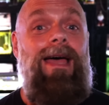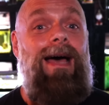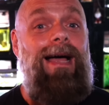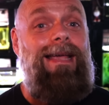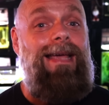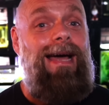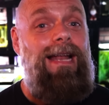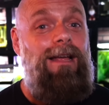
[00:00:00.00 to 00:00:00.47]

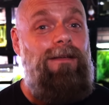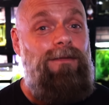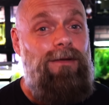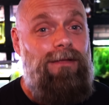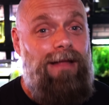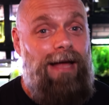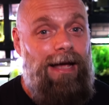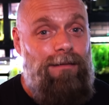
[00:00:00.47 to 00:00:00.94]
Again, if
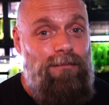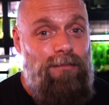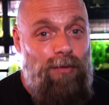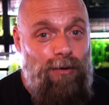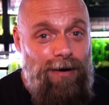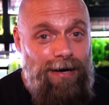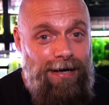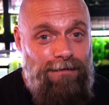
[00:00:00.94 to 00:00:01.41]
you'd like
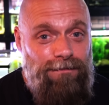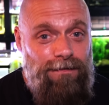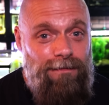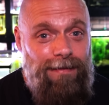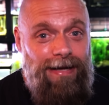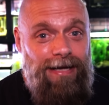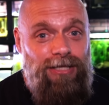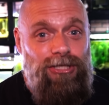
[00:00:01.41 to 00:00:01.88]
more
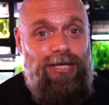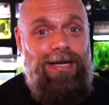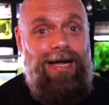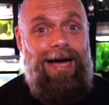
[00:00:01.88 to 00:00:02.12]
information